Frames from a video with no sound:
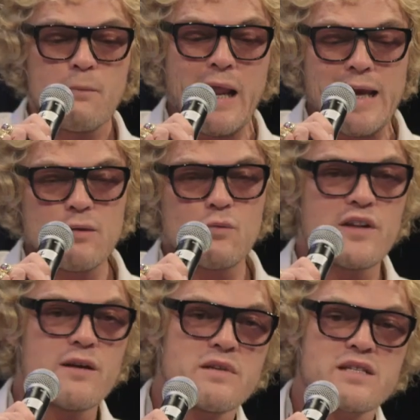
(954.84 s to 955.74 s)
playing
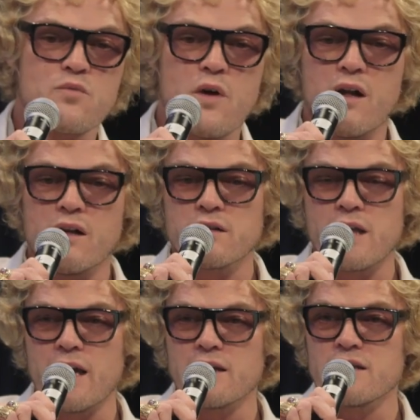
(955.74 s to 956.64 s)
with them as well,
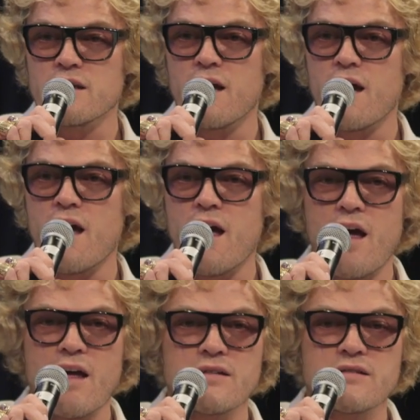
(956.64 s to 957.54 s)
like
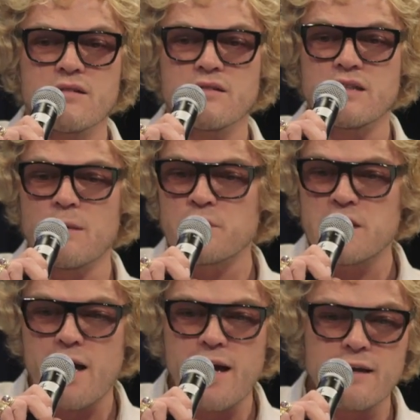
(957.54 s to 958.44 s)
dip
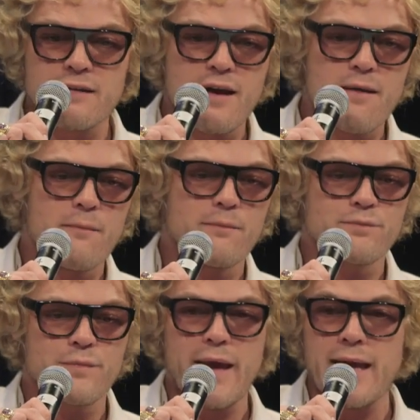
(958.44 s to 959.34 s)
dyeing
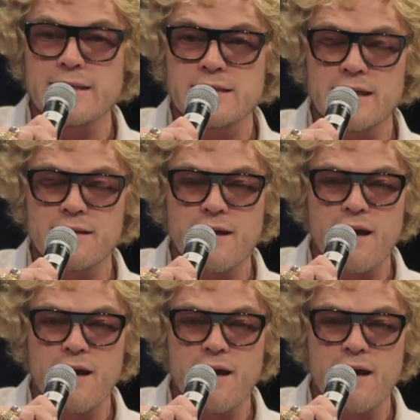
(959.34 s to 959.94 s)
them, aging